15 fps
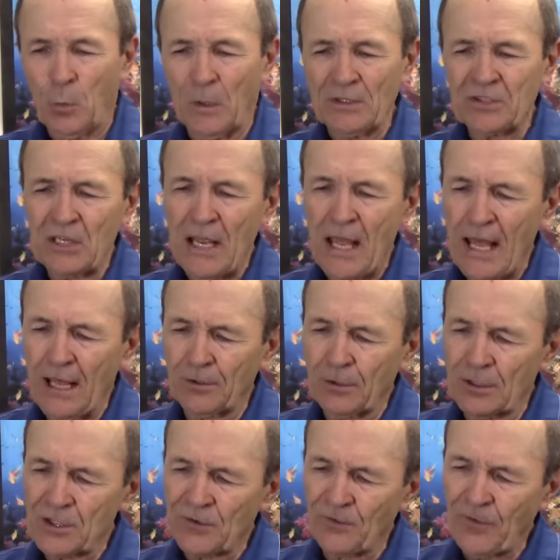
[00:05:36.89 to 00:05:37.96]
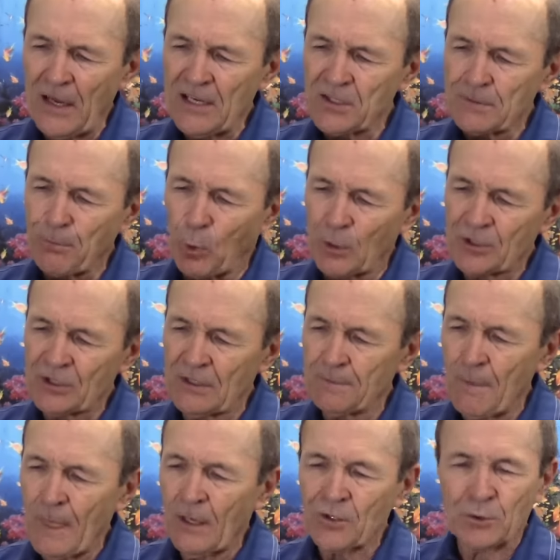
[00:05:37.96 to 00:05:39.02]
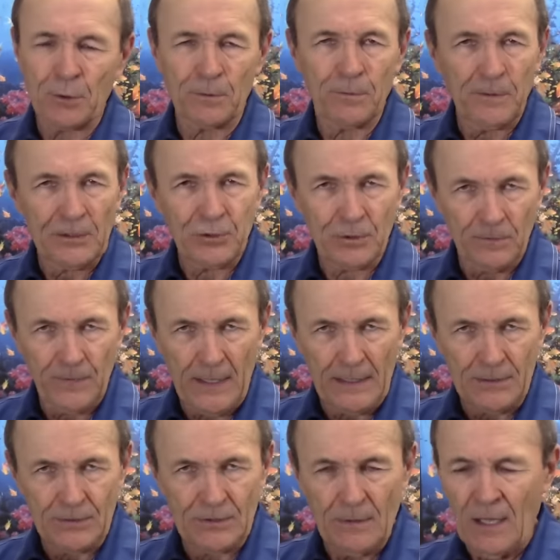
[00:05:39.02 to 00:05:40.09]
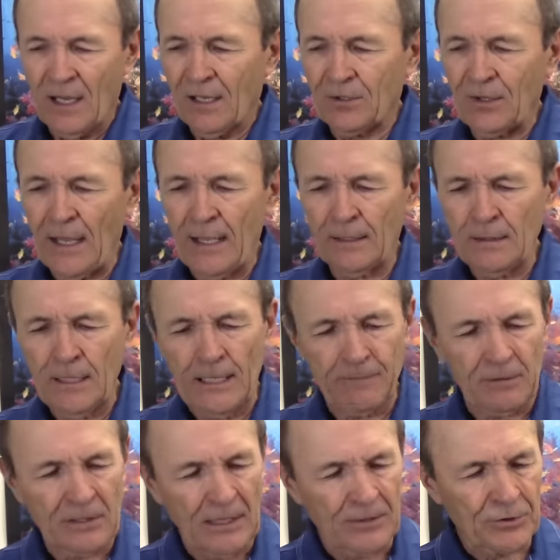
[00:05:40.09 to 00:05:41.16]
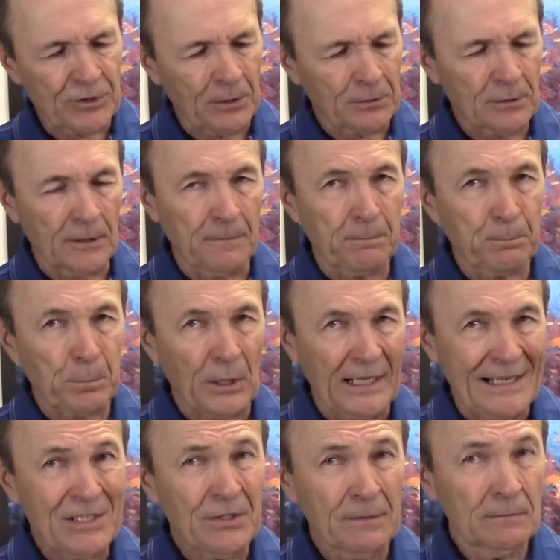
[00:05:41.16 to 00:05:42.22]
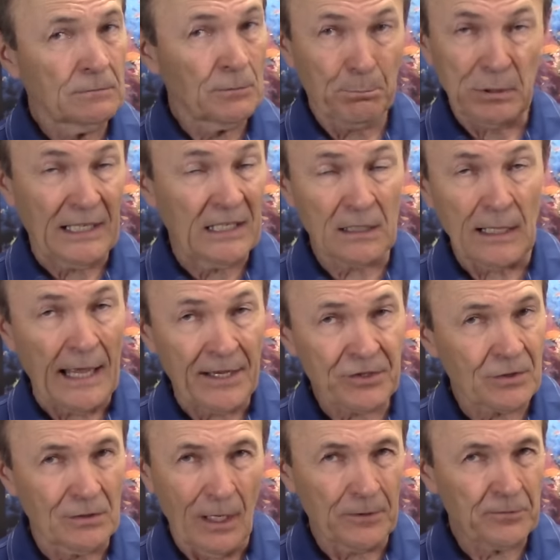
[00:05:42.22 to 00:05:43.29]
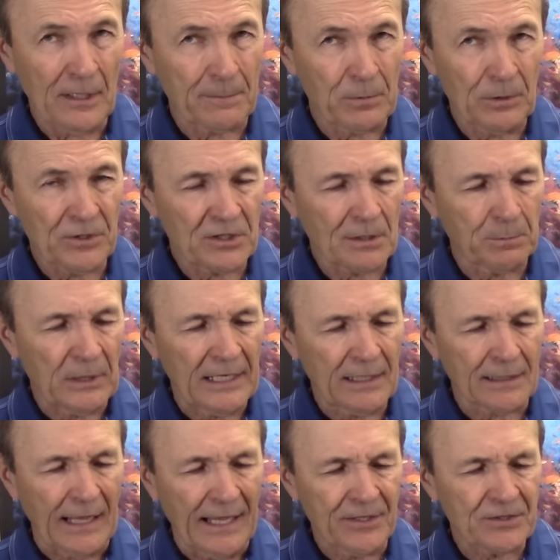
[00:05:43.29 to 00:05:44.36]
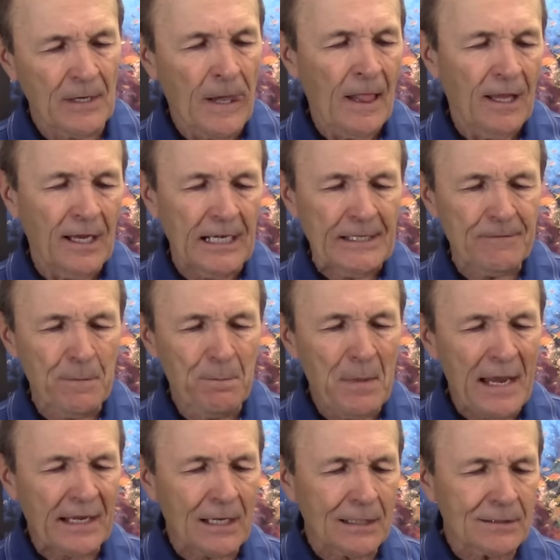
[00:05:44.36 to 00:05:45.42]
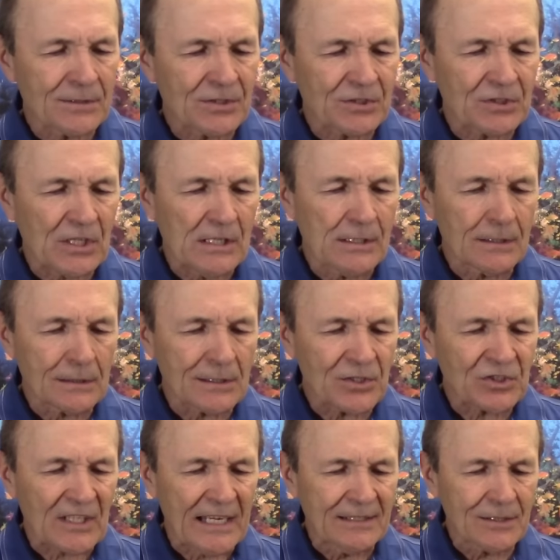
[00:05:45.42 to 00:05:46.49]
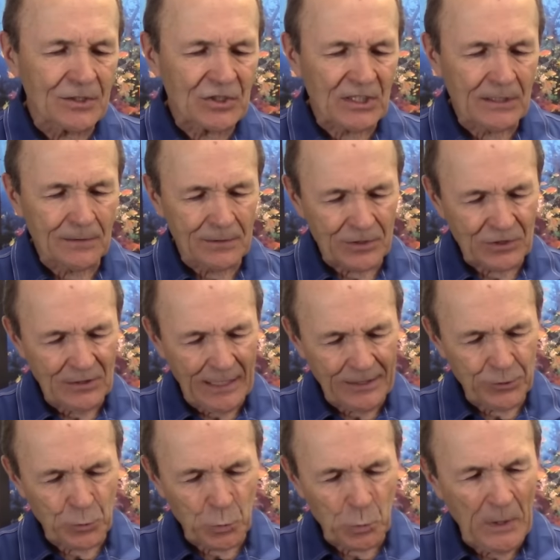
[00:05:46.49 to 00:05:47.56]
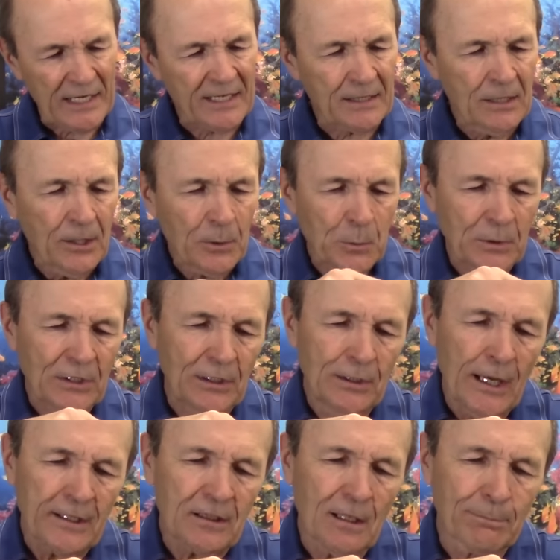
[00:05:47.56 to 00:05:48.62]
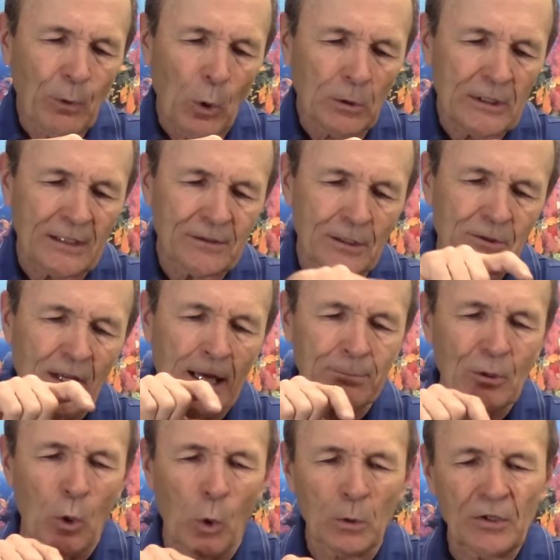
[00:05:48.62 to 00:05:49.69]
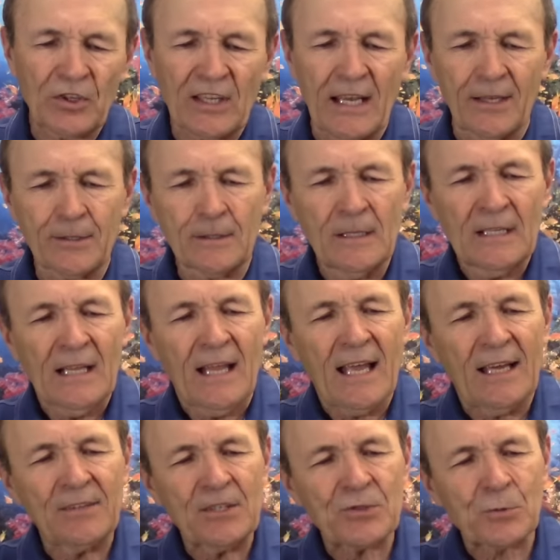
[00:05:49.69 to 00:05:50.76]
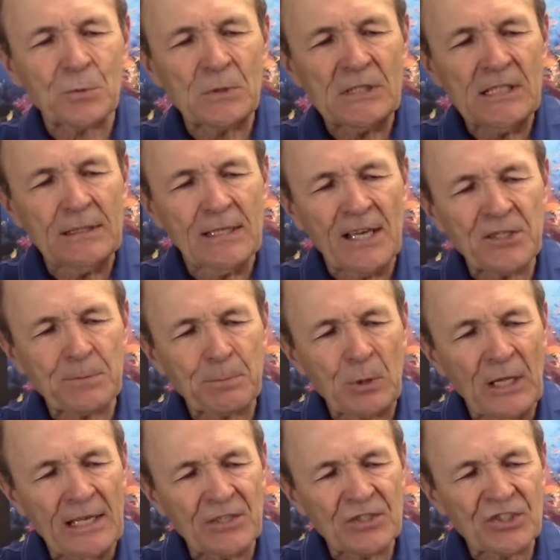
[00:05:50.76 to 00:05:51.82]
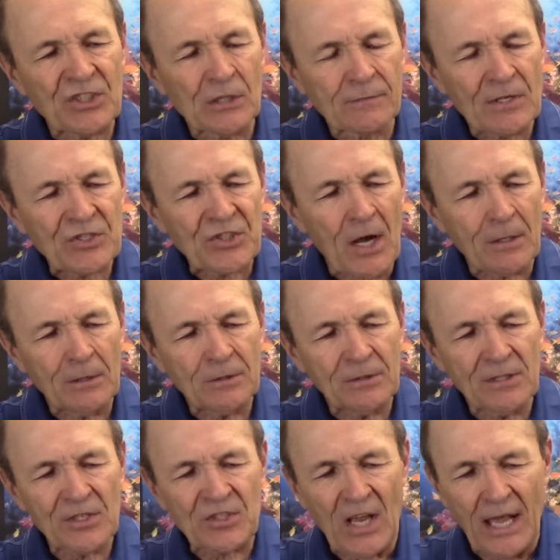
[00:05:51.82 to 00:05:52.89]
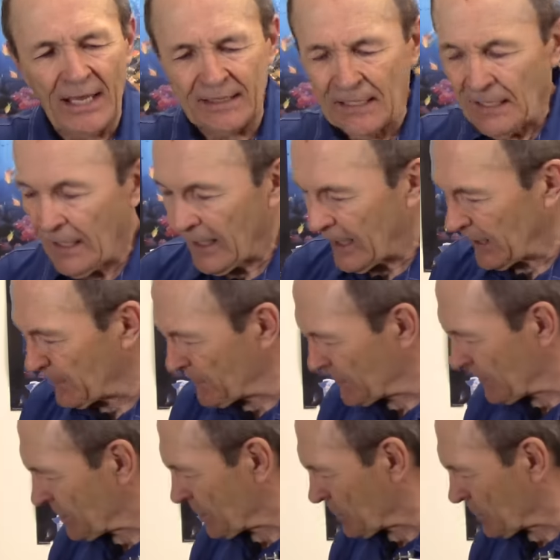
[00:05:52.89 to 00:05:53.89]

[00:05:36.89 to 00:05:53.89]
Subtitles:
Once he had this face portion, it's going to fit your face, then he would insert the plate of glass, not tempered, just a plate of glass, and he would make out of steel, the stainless steel, this nice ring with a nut and a bolt on the top to hold it together, and these really nice plates, silver solder to the side, and there was